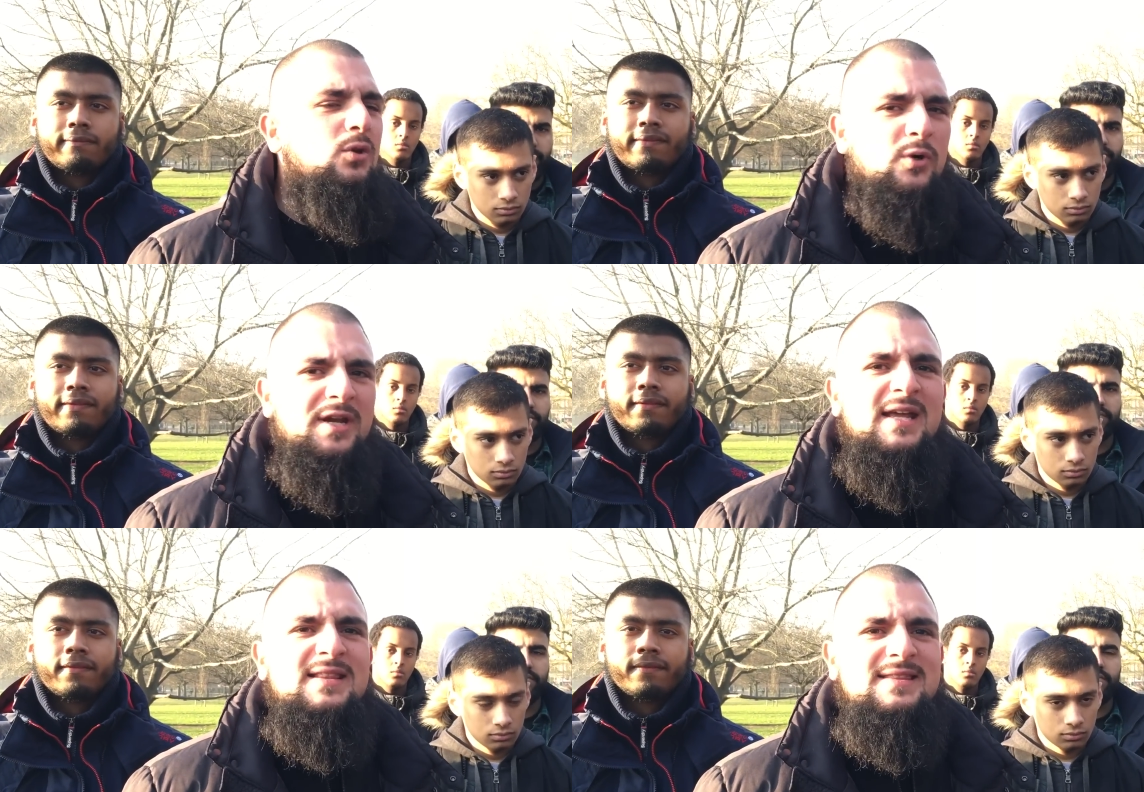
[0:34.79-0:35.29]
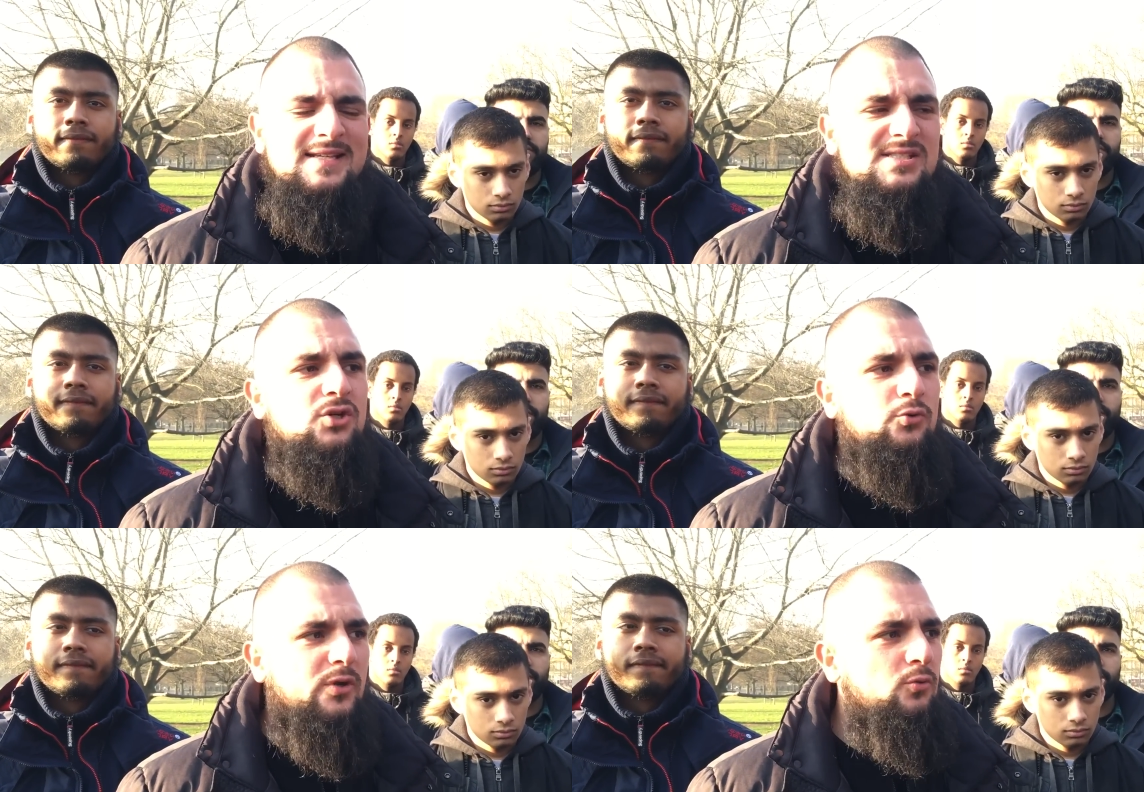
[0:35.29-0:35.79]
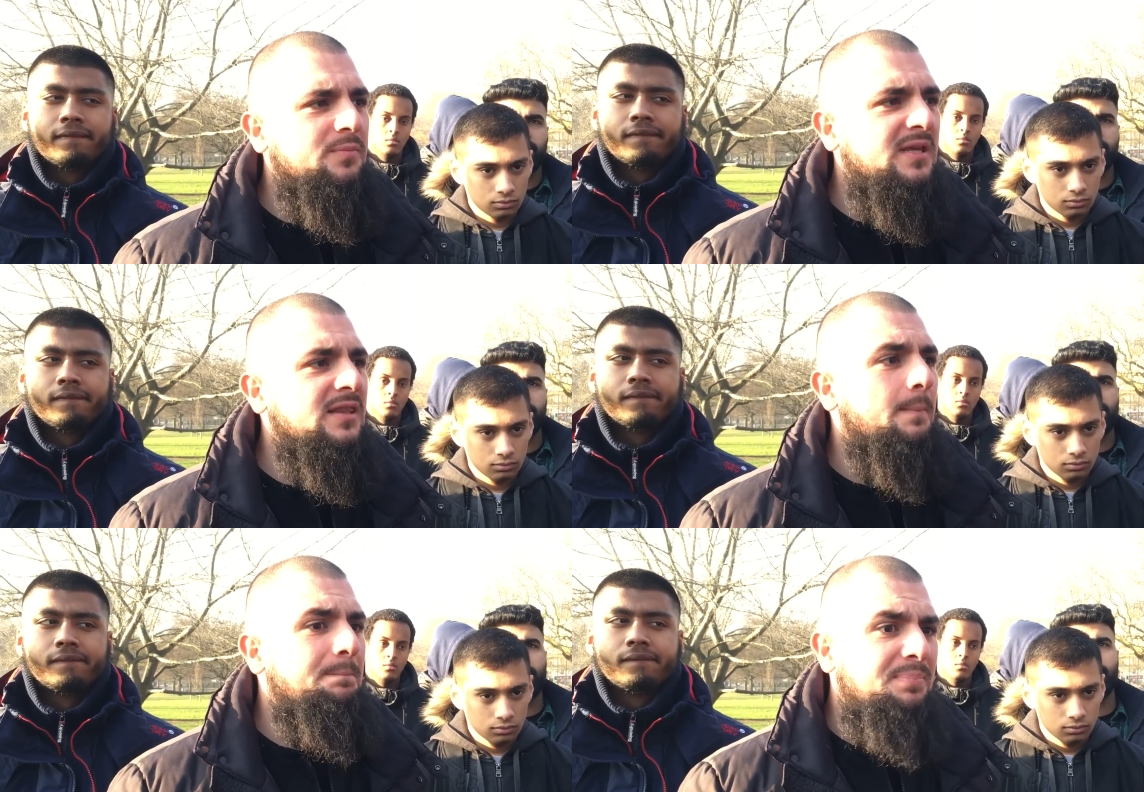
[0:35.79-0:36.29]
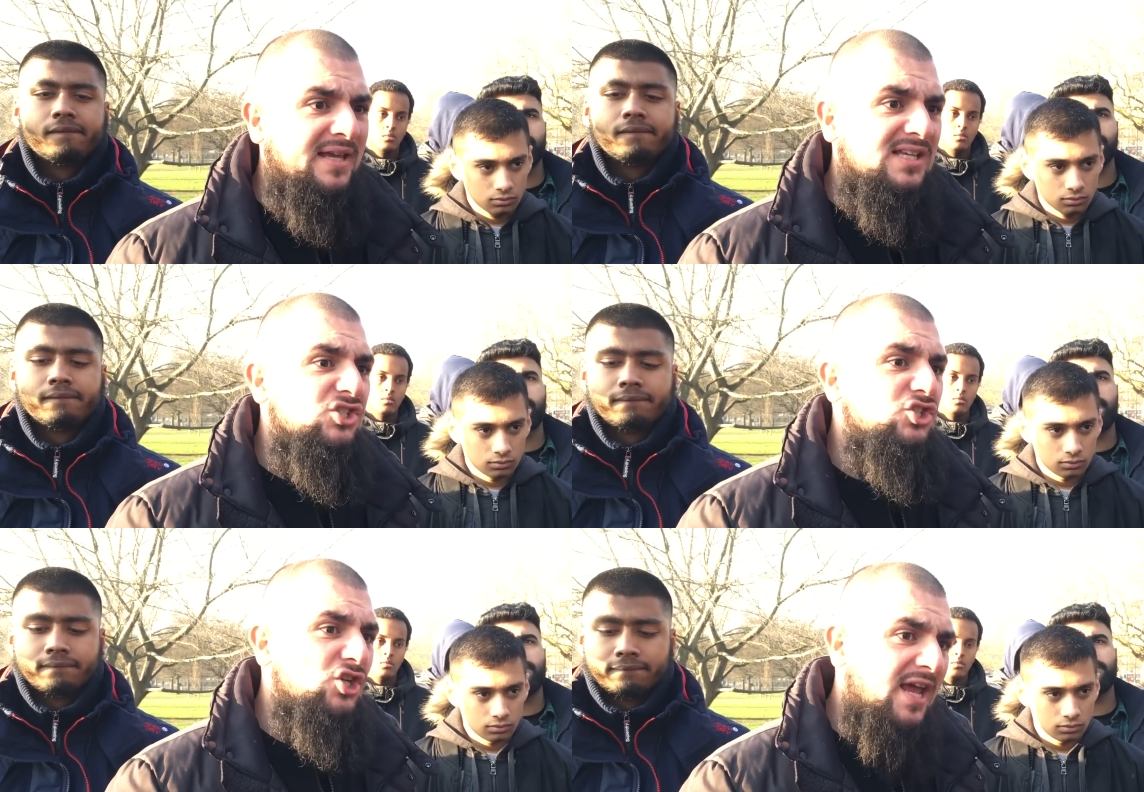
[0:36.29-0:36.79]
Speaker 1: anyone here disagree with me? The
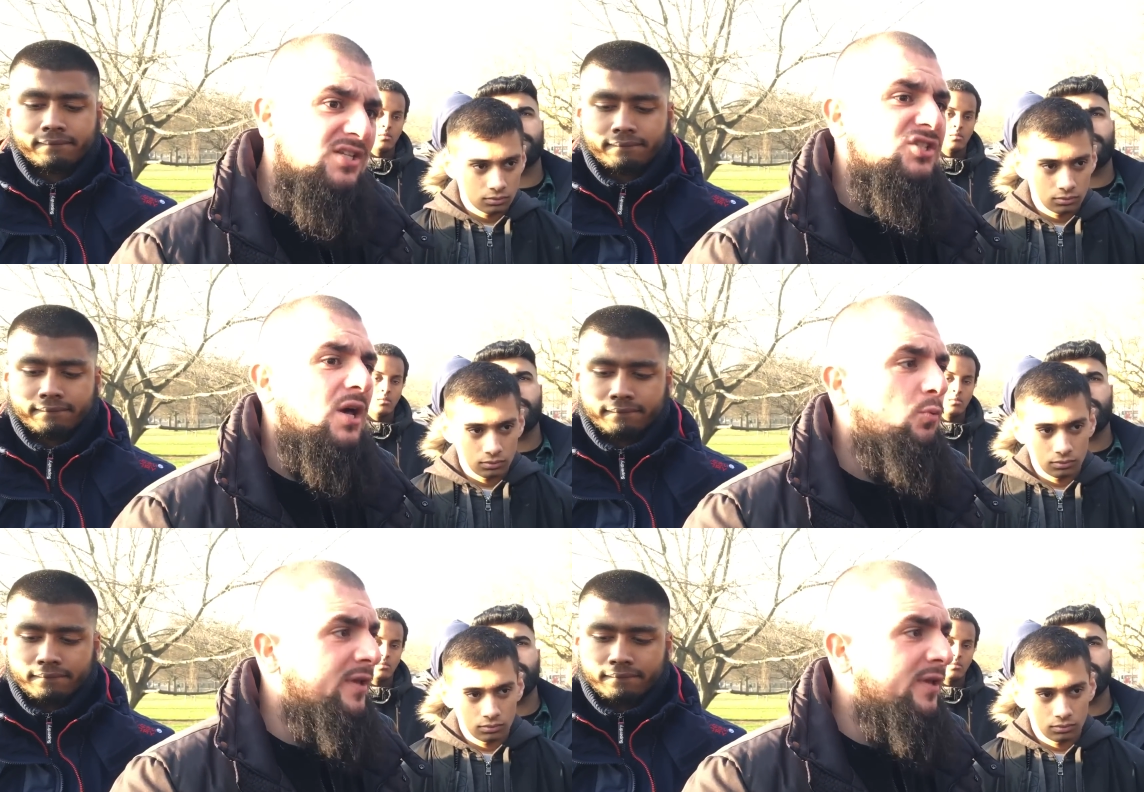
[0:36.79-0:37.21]
biggest change that